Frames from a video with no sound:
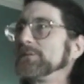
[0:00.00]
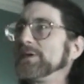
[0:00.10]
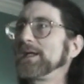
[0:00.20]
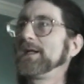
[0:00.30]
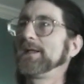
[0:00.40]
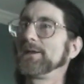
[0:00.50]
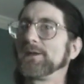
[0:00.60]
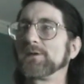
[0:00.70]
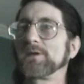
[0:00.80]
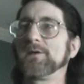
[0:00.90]
we kind of had a
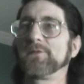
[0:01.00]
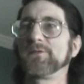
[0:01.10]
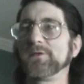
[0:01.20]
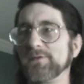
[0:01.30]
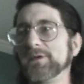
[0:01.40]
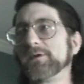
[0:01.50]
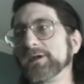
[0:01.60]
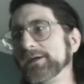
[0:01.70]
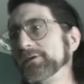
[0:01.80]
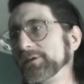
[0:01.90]
little conversation. You know
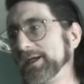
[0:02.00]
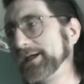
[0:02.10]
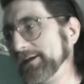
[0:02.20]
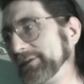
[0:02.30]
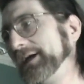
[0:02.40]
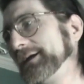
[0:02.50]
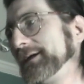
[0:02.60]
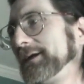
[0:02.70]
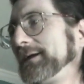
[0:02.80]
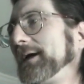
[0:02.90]
what I am?
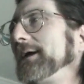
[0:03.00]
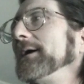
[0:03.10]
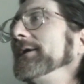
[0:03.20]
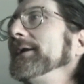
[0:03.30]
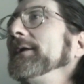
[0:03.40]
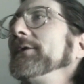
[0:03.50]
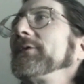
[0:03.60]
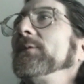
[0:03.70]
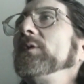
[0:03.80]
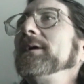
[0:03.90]
Yeah. And then they
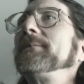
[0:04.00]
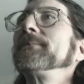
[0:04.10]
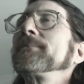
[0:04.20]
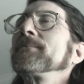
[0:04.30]
said, well,